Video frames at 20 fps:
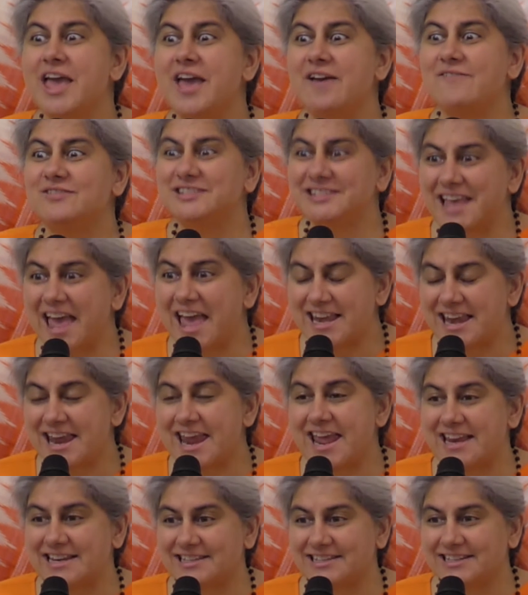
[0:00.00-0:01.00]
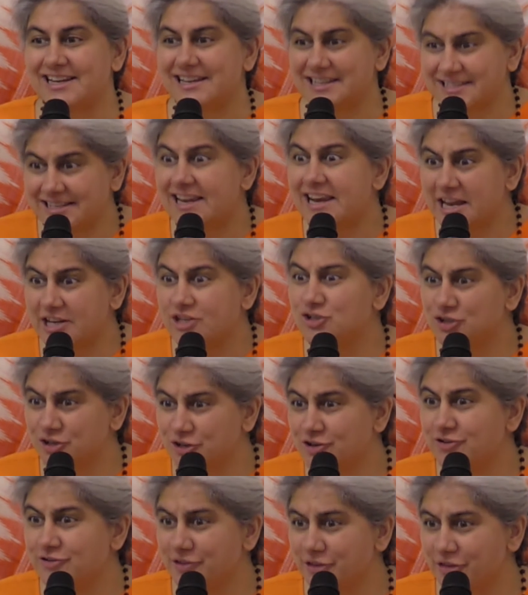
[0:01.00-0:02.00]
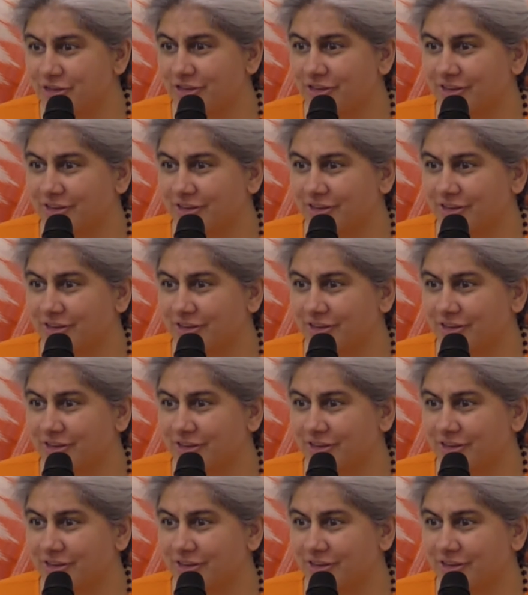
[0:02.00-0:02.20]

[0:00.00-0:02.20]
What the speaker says: said it, is it a truth?